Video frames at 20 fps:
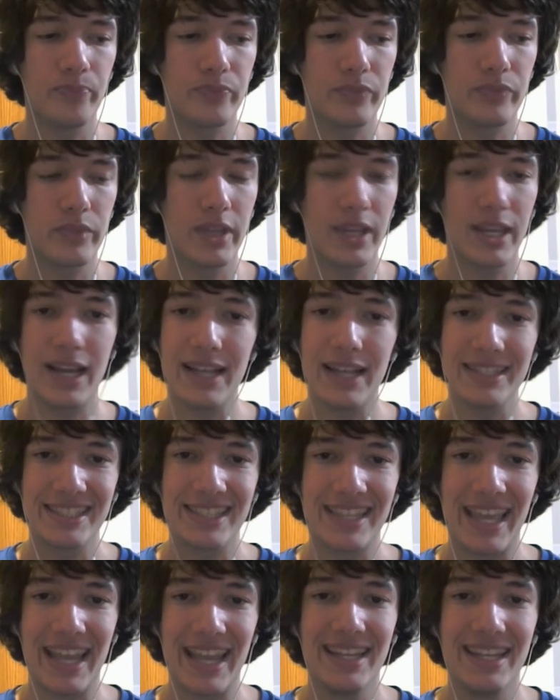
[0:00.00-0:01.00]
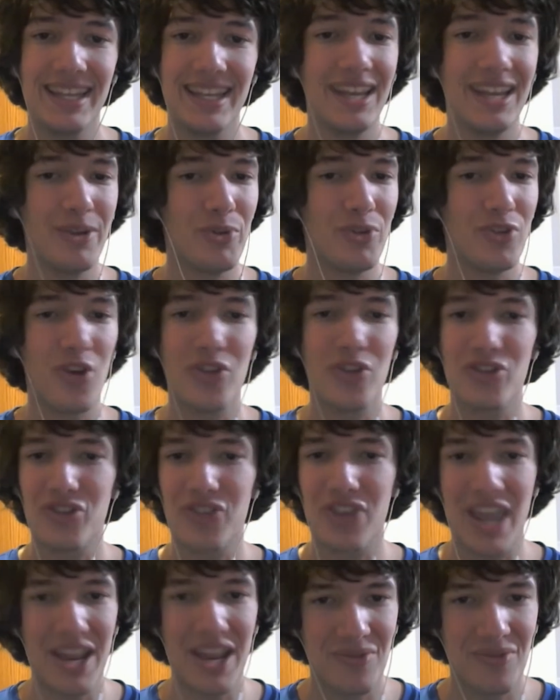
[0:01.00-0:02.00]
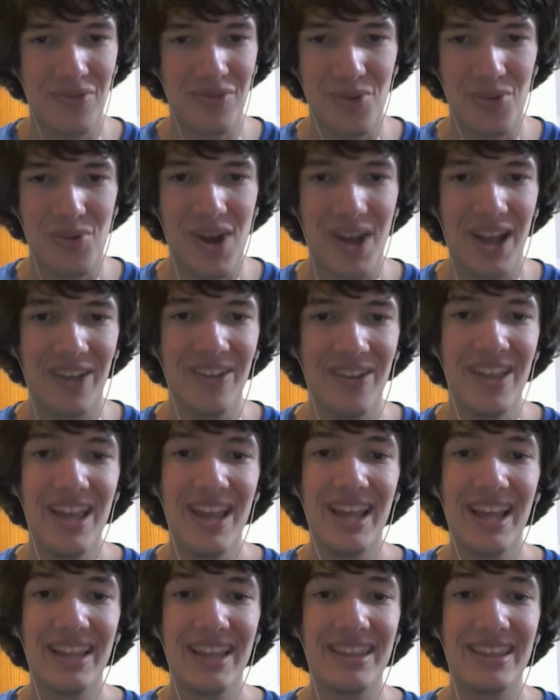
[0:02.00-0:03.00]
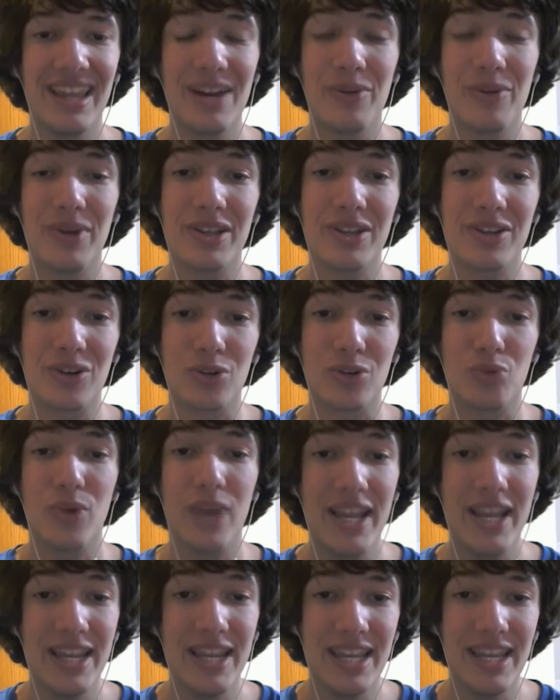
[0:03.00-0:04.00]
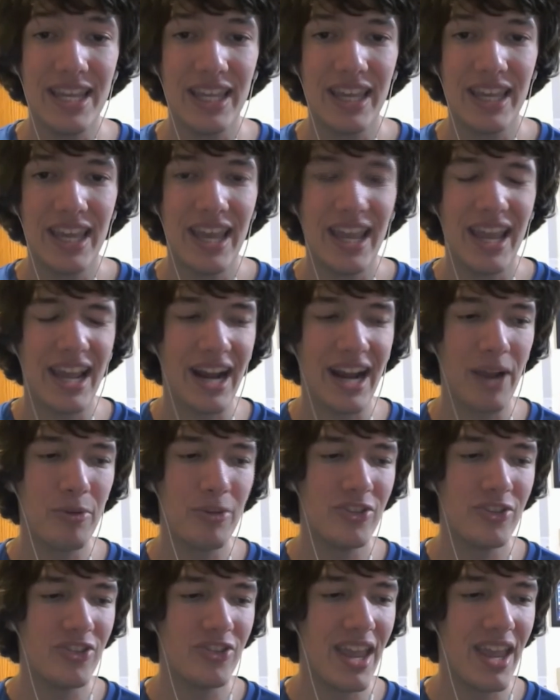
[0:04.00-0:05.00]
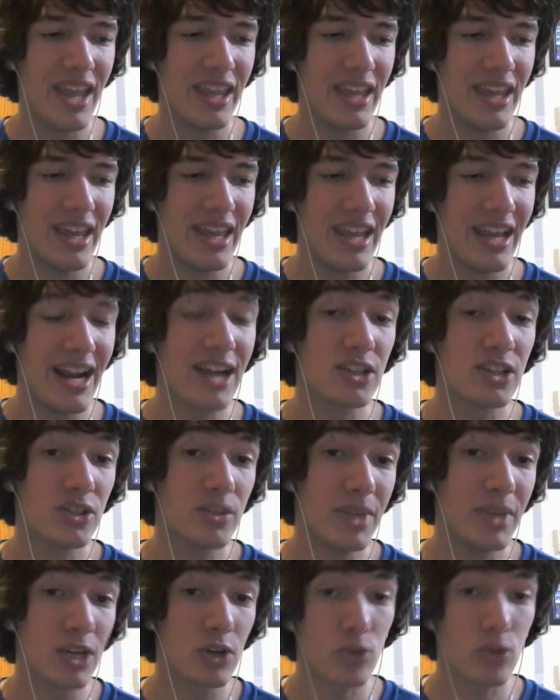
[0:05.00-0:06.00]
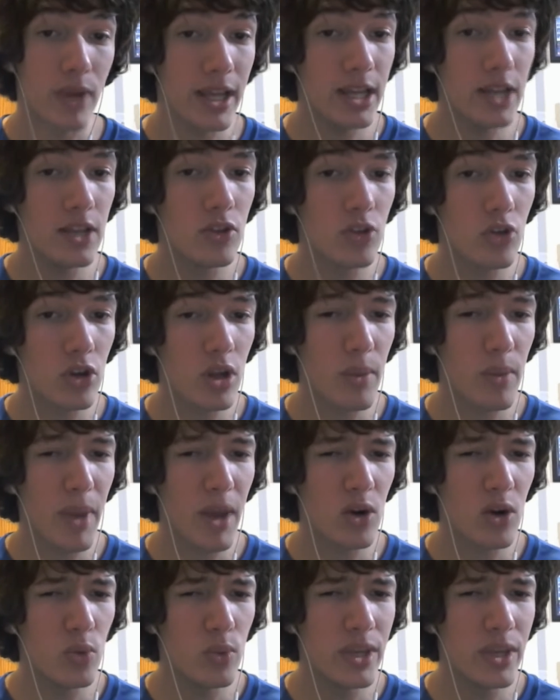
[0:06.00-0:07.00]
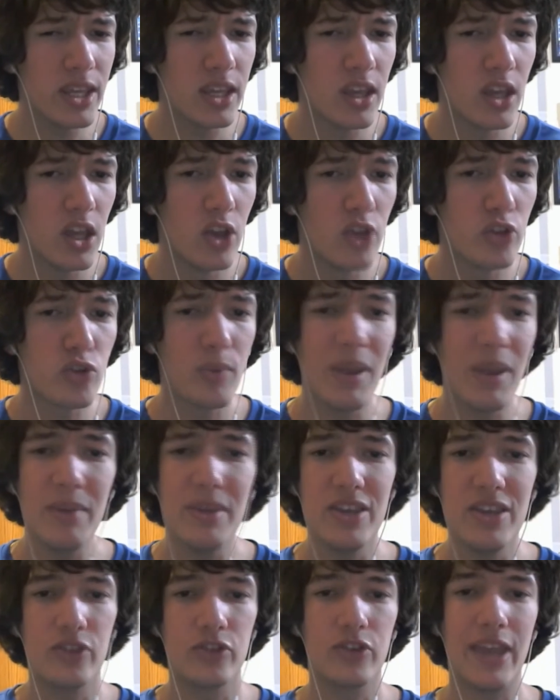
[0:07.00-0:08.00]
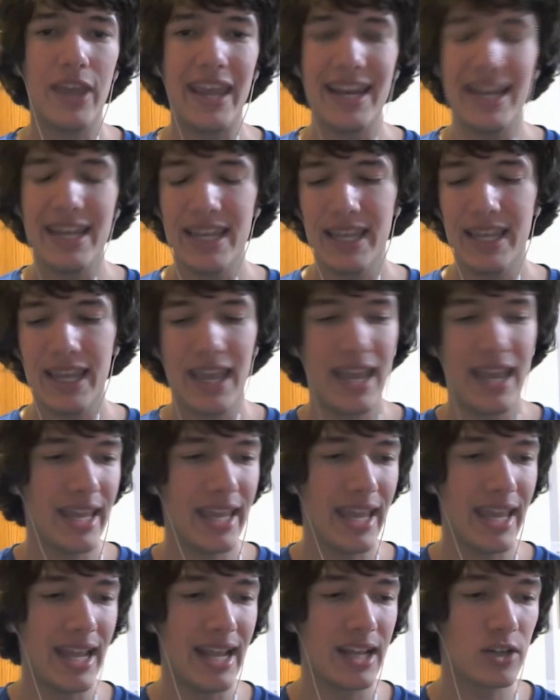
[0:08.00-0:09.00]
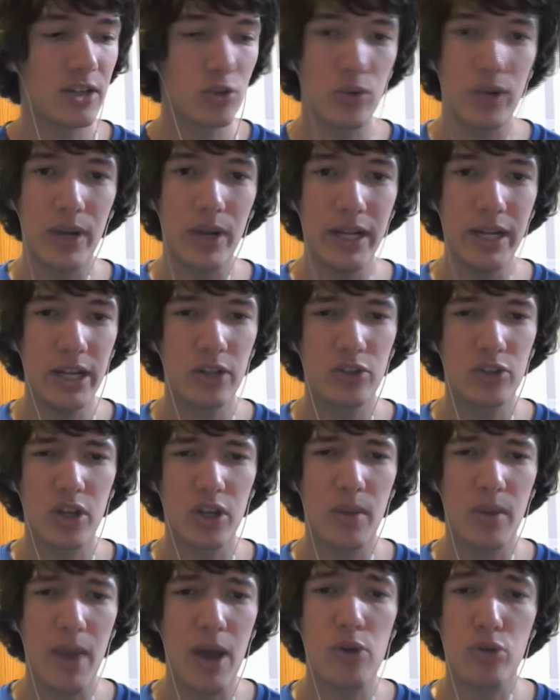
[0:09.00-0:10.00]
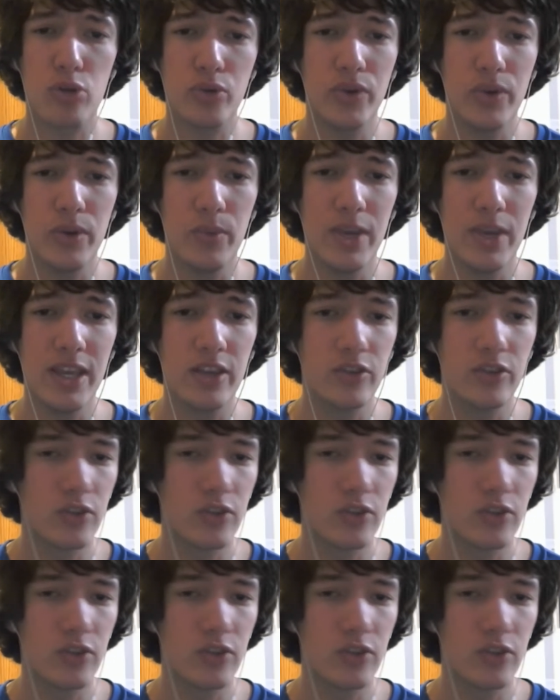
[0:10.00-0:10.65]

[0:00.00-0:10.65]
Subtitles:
it got scanned. It was on scan for a while. Then it went to grading. And I would say it actually being graded took about a week. So maybe scanning and grading took about 3 weeks